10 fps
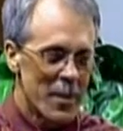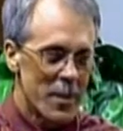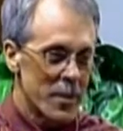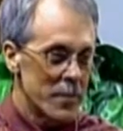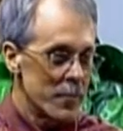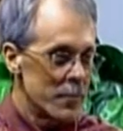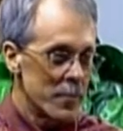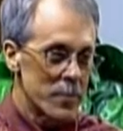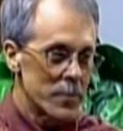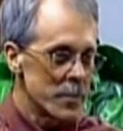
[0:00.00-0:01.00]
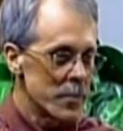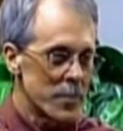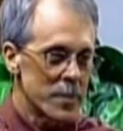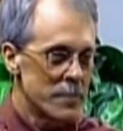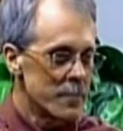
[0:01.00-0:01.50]
And we were
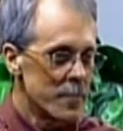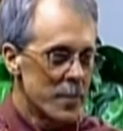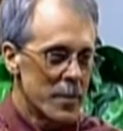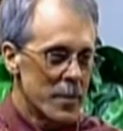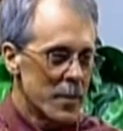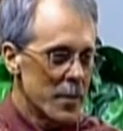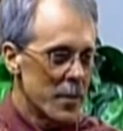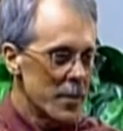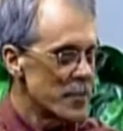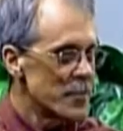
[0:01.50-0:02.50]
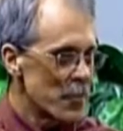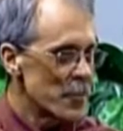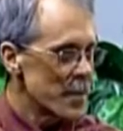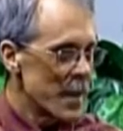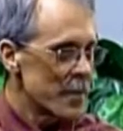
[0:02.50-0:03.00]
doing
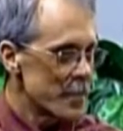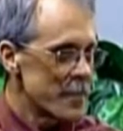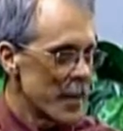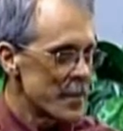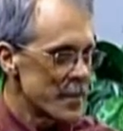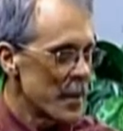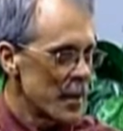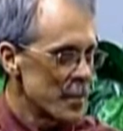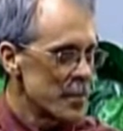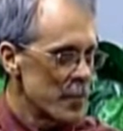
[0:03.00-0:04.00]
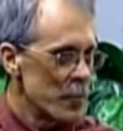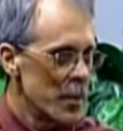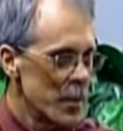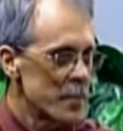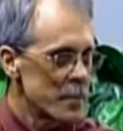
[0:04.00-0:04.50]
church outside
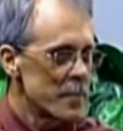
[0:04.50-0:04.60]
somewhere.